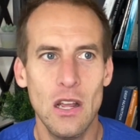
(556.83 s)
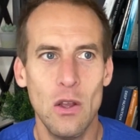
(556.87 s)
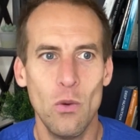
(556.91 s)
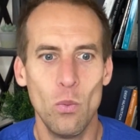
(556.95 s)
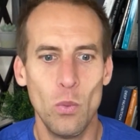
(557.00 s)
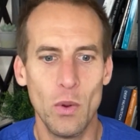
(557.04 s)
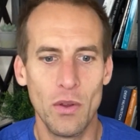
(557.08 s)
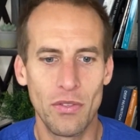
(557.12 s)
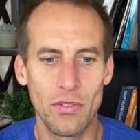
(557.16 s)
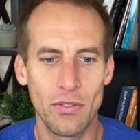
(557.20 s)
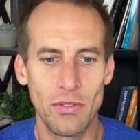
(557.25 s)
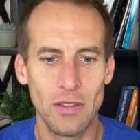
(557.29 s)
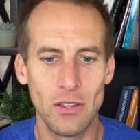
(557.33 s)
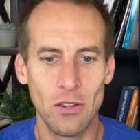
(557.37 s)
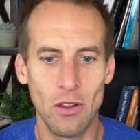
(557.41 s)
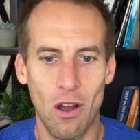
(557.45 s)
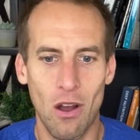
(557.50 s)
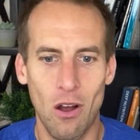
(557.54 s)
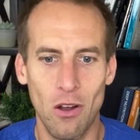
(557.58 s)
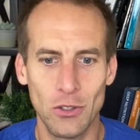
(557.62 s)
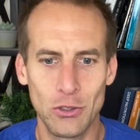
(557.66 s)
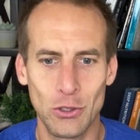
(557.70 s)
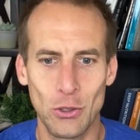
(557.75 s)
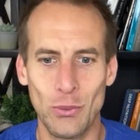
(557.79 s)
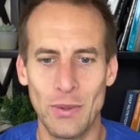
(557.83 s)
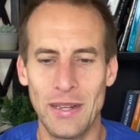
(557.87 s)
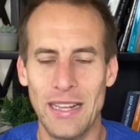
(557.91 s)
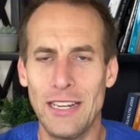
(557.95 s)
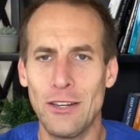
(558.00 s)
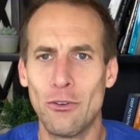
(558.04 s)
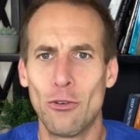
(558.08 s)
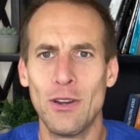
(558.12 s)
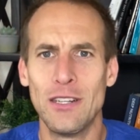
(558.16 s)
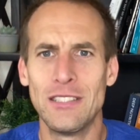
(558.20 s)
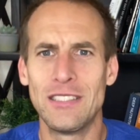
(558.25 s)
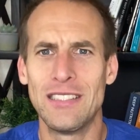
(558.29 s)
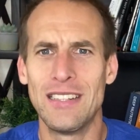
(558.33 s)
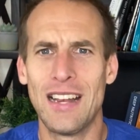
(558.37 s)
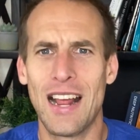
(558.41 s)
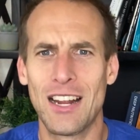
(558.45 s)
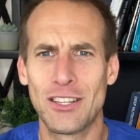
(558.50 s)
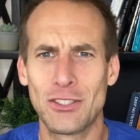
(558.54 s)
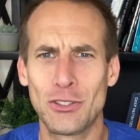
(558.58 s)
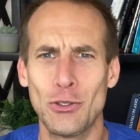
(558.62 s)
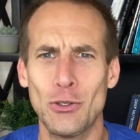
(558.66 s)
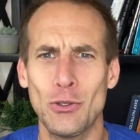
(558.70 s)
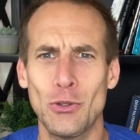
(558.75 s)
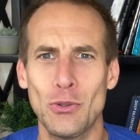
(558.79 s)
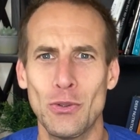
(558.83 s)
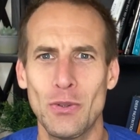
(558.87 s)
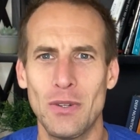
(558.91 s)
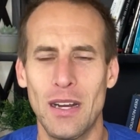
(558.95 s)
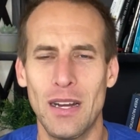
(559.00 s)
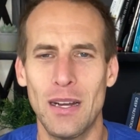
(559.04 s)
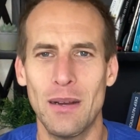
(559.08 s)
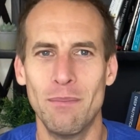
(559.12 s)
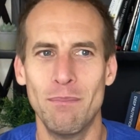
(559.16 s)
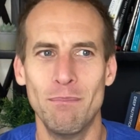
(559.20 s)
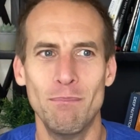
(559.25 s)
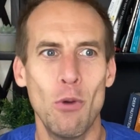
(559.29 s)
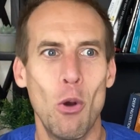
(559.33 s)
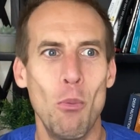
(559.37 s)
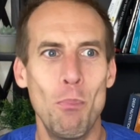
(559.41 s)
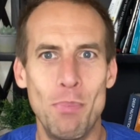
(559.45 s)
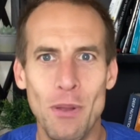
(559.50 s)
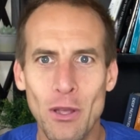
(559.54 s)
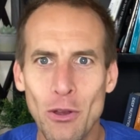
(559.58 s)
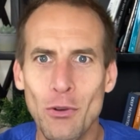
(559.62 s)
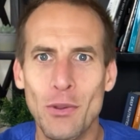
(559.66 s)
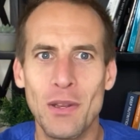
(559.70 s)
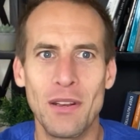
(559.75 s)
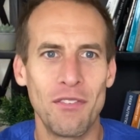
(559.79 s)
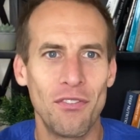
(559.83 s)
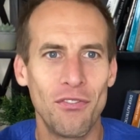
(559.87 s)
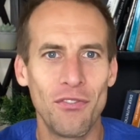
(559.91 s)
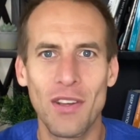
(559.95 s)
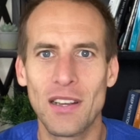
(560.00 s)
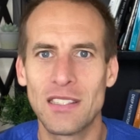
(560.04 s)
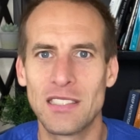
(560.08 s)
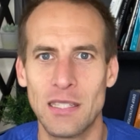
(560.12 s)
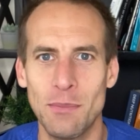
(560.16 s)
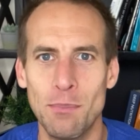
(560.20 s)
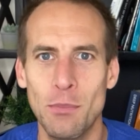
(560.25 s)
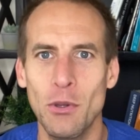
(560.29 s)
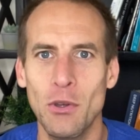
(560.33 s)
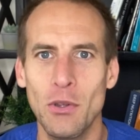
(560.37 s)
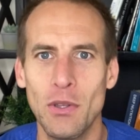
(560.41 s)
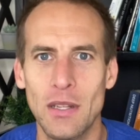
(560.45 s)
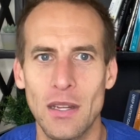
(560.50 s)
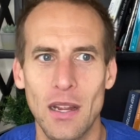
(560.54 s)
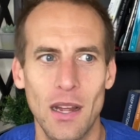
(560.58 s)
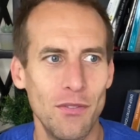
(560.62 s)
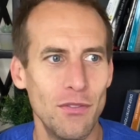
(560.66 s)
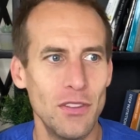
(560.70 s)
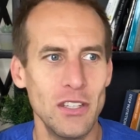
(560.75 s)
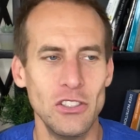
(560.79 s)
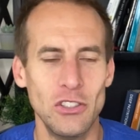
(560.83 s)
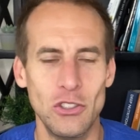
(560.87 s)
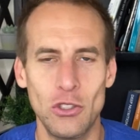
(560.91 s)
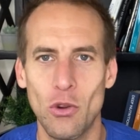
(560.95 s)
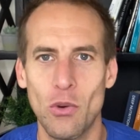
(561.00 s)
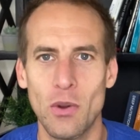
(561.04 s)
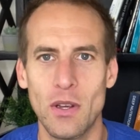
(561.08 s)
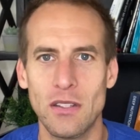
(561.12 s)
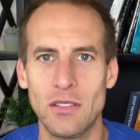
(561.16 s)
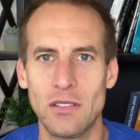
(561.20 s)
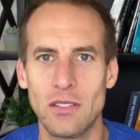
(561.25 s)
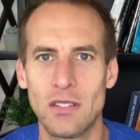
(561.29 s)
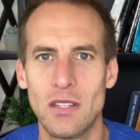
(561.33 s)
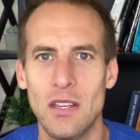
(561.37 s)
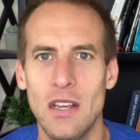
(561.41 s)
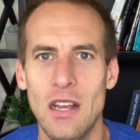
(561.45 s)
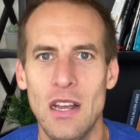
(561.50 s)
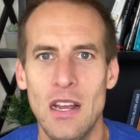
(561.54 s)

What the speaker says: with also increasing actual mobility and flexibility of these joints